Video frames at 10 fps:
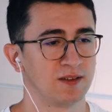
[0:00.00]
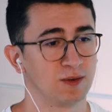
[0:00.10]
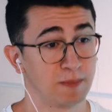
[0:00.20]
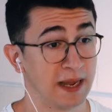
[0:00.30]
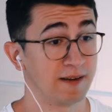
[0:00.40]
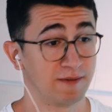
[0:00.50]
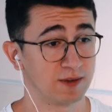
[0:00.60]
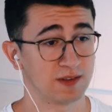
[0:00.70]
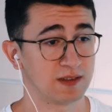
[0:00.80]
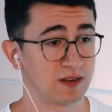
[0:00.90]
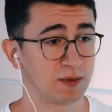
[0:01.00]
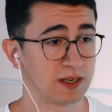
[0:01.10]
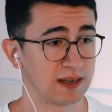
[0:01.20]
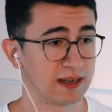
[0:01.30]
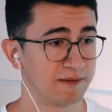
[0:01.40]
so Bernhard, for instance, and
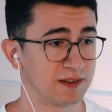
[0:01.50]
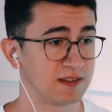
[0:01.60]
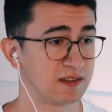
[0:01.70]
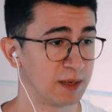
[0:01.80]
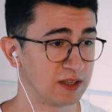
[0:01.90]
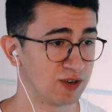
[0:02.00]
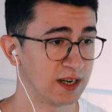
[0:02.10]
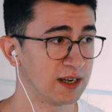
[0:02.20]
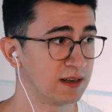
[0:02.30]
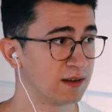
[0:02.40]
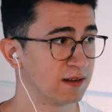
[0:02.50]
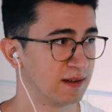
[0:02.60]
Dominik, they are physicists by training,